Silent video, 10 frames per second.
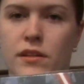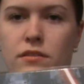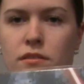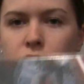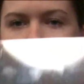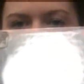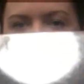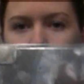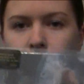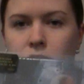So these are
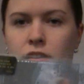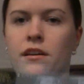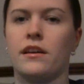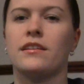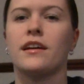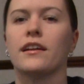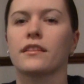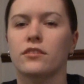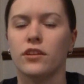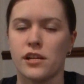like, it's kind of
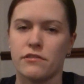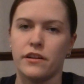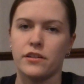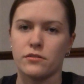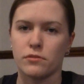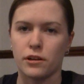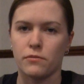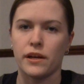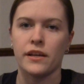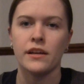like the Sonic Generations one in a
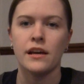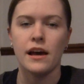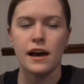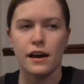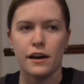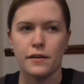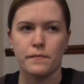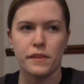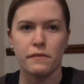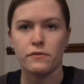way,
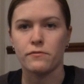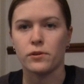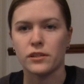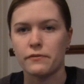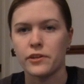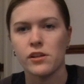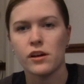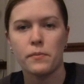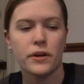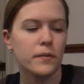if you've watched that video
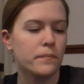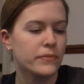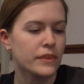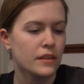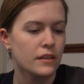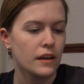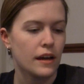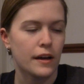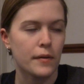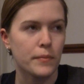that I put
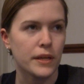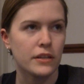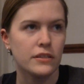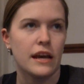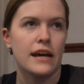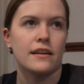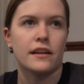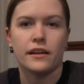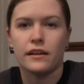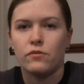up, because it had
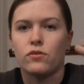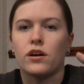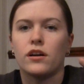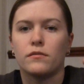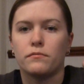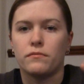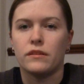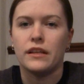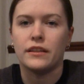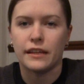like a little card
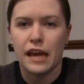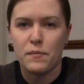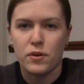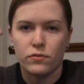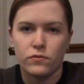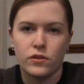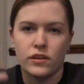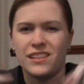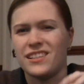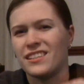lid that came off.
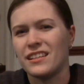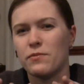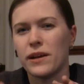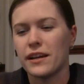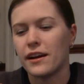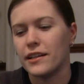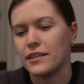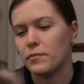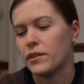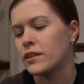And this is in a way kind of
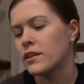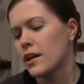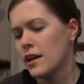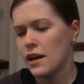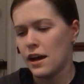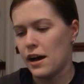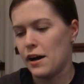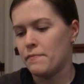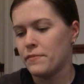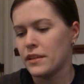similar.
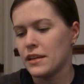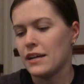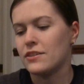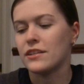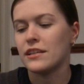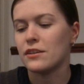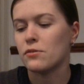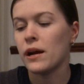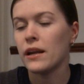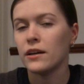As you can see, it's
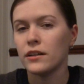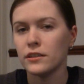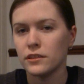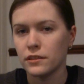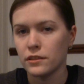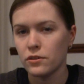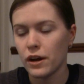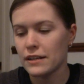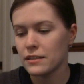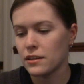quite large, not
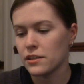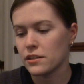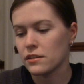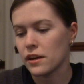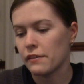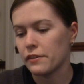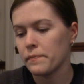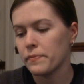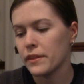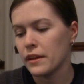as large as
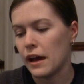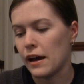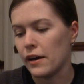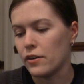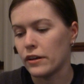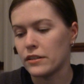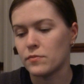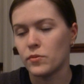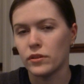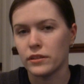Skyrim, not as
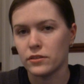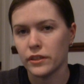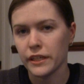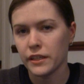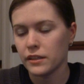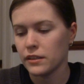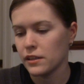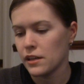small as Sonic,